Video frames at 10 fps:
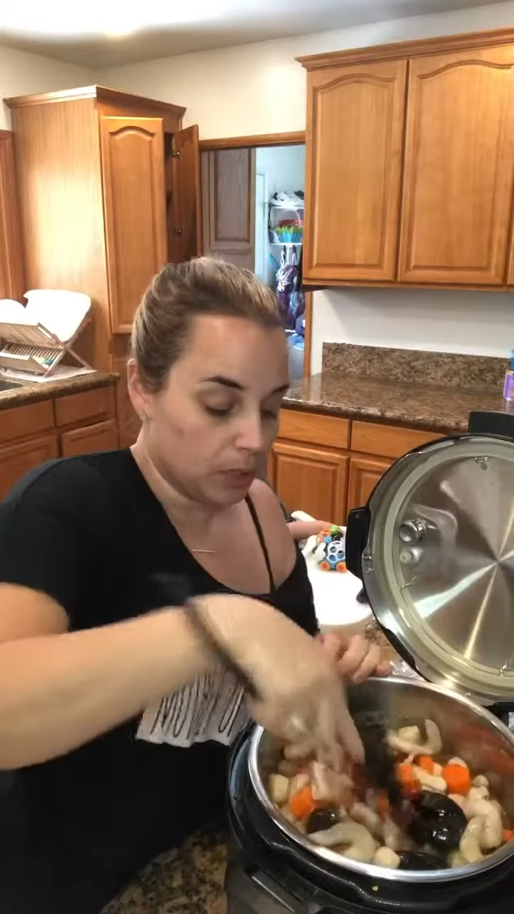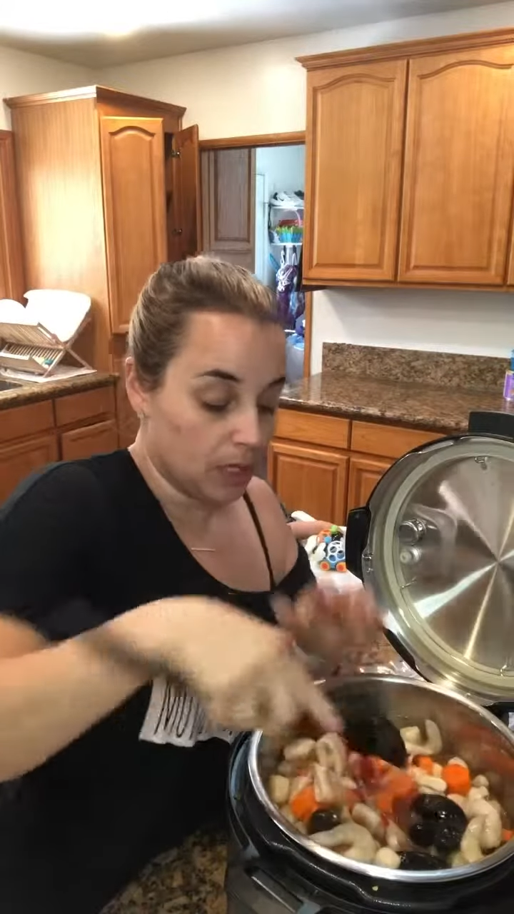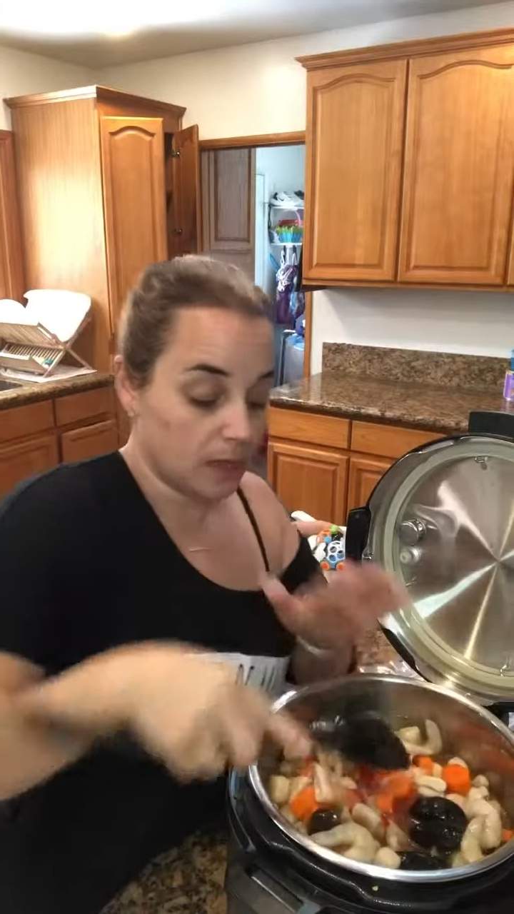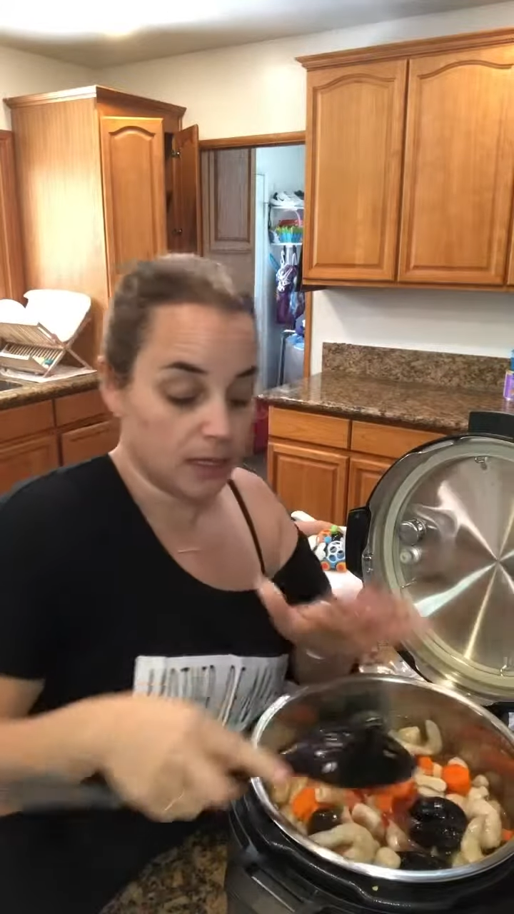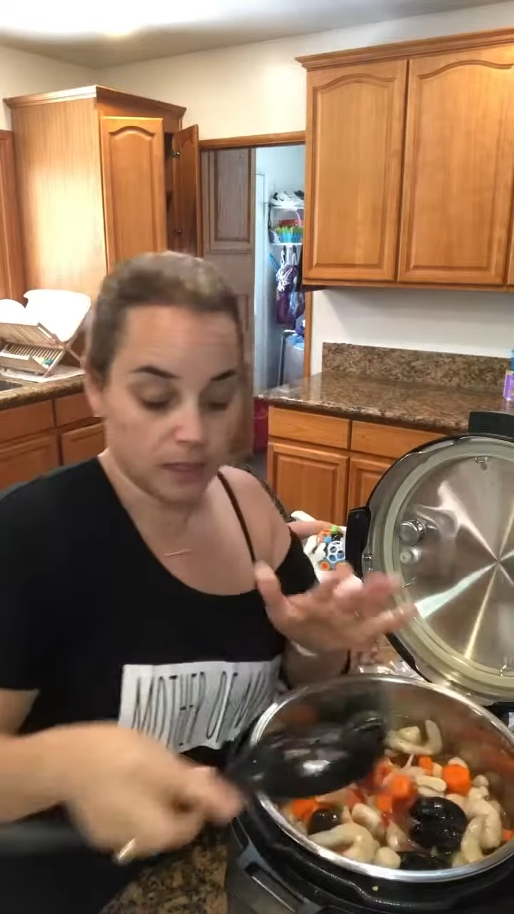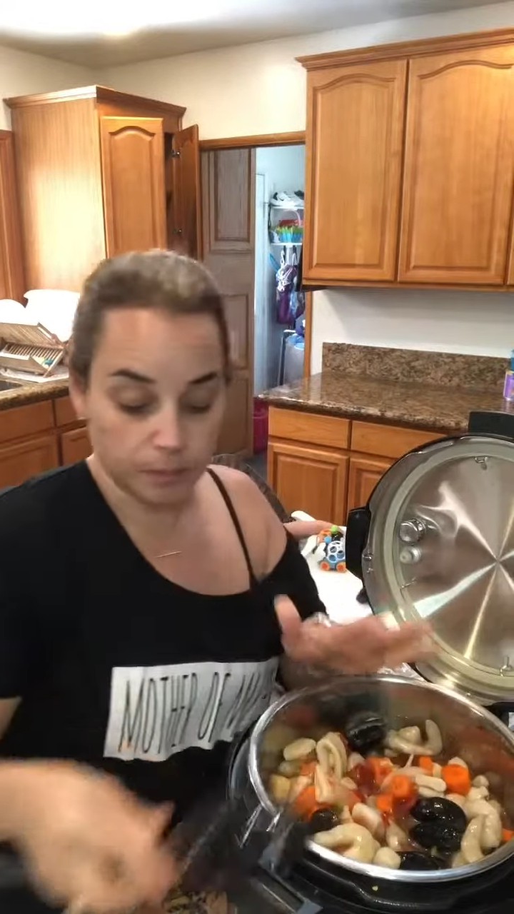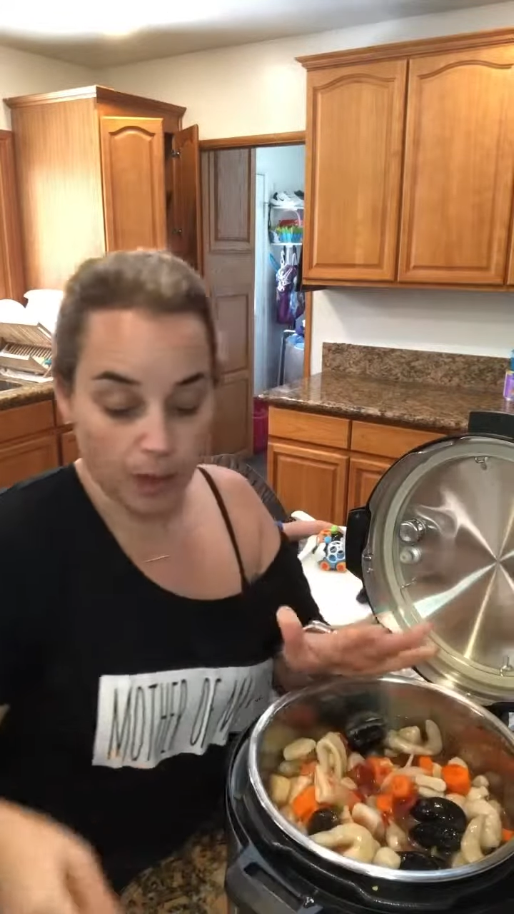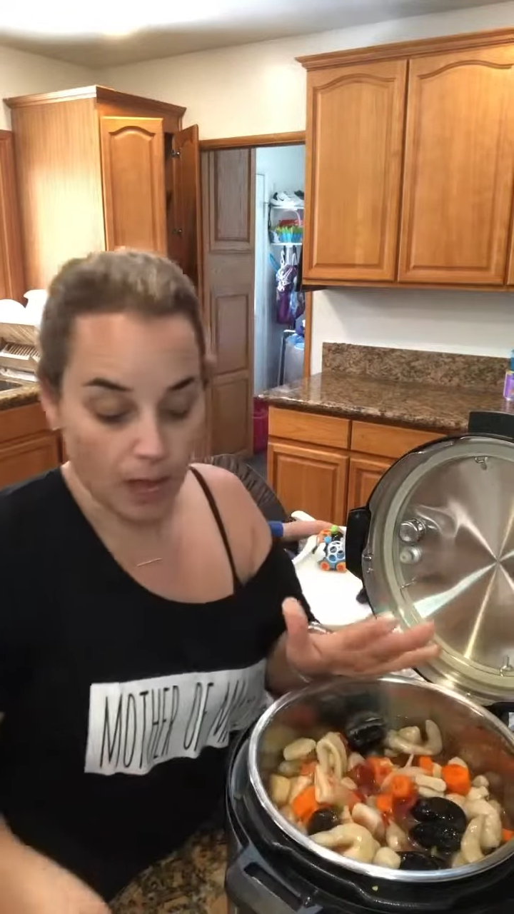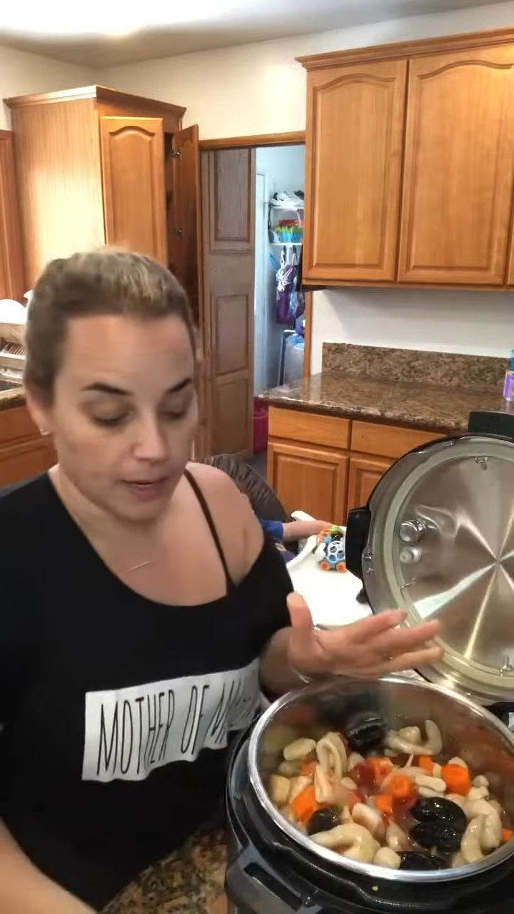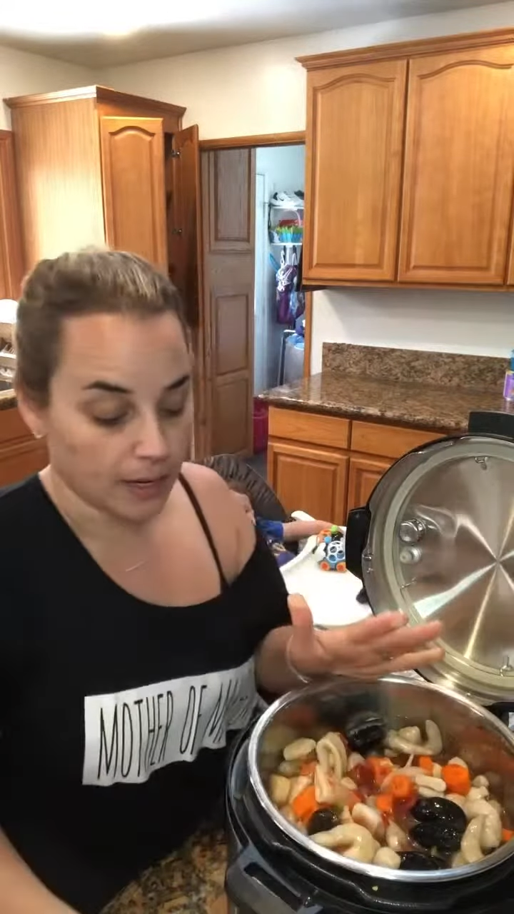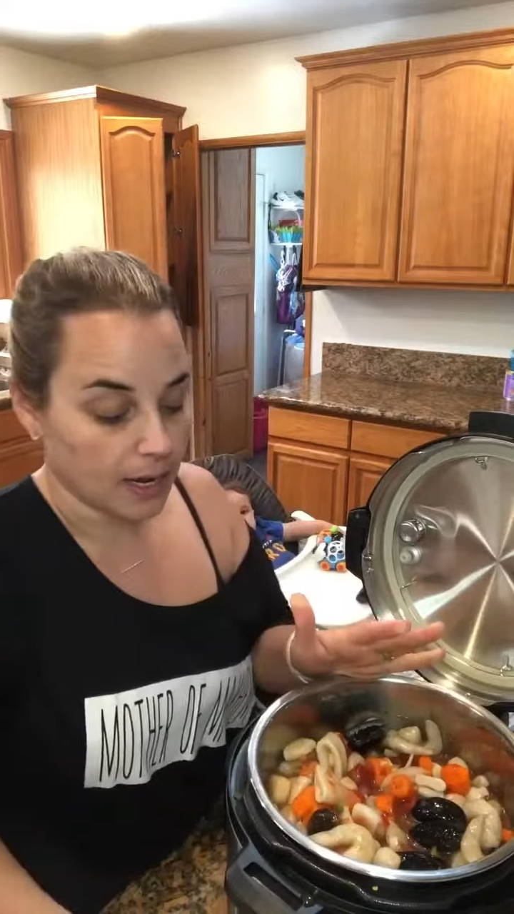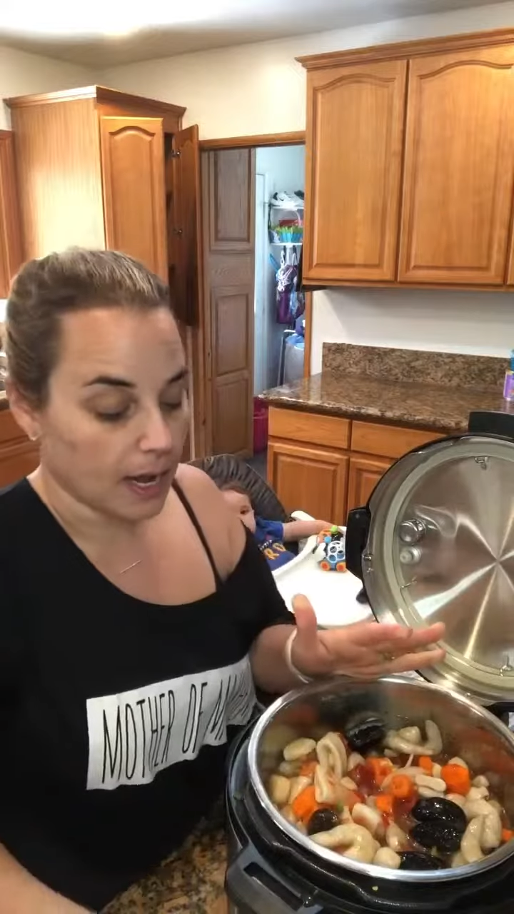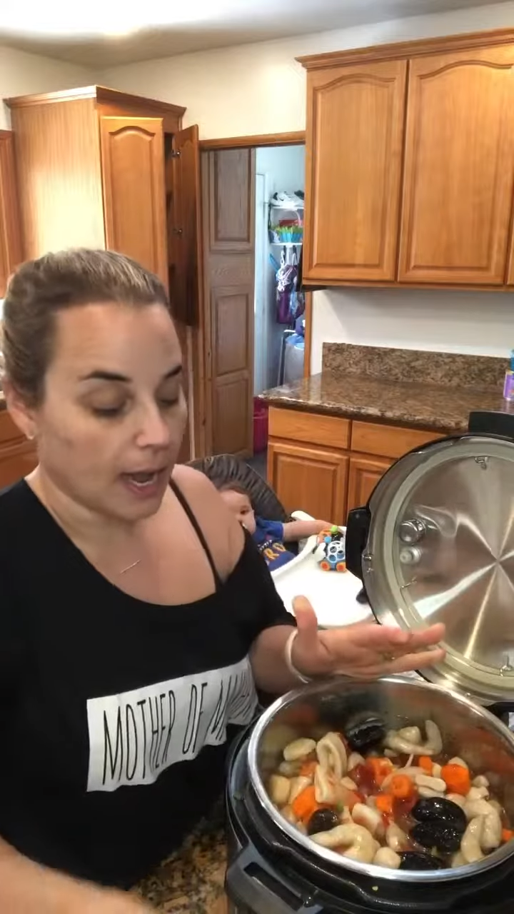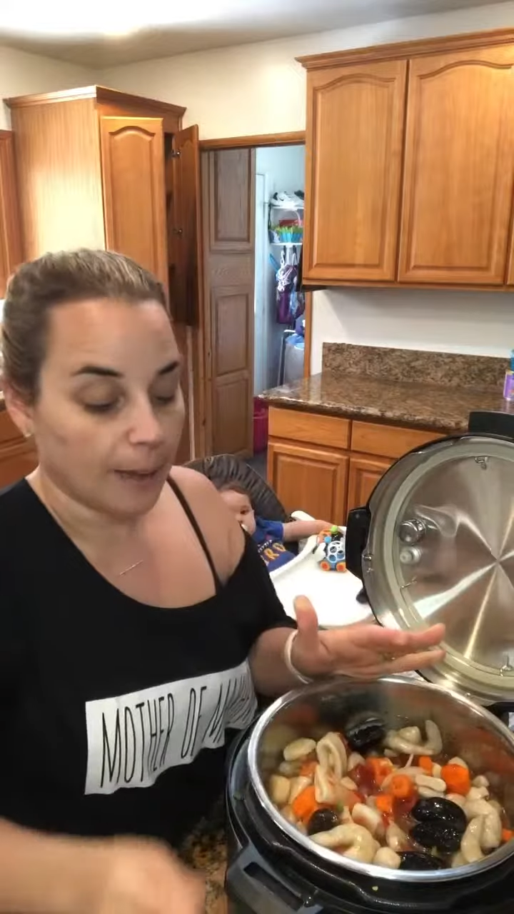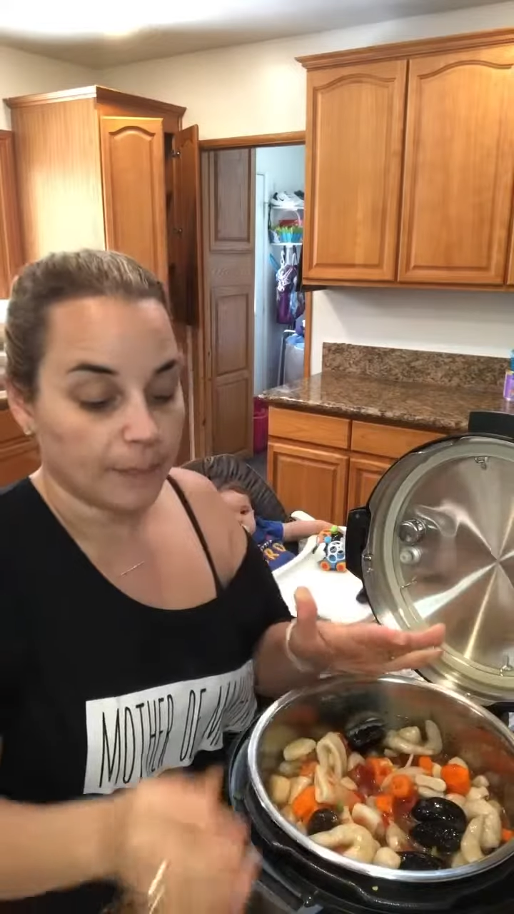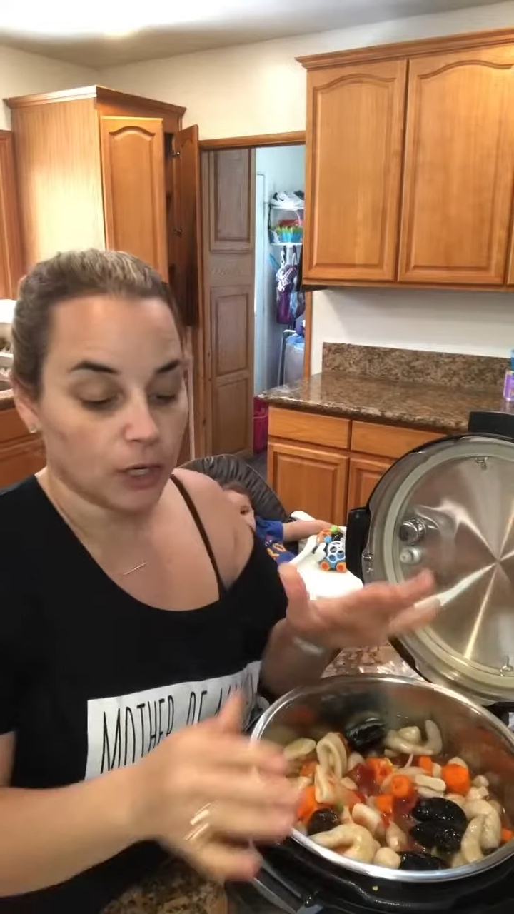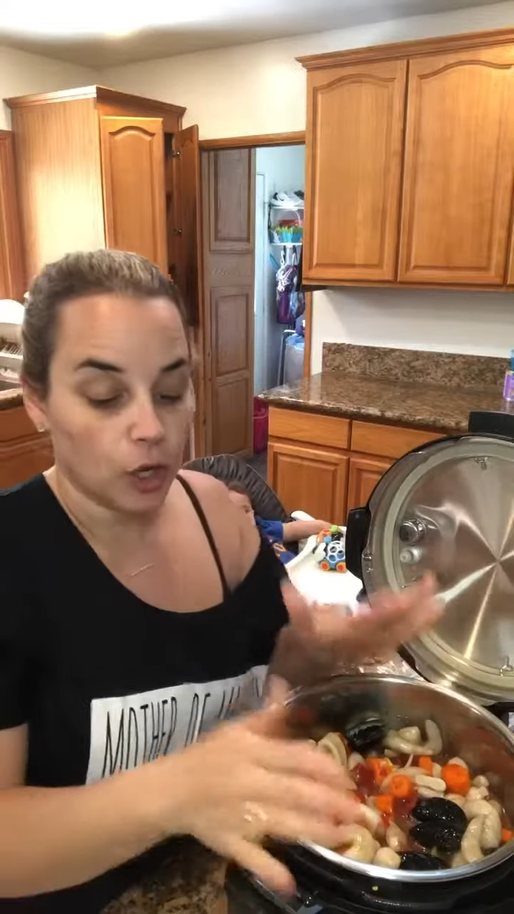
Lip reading: in this pot, I'm gonna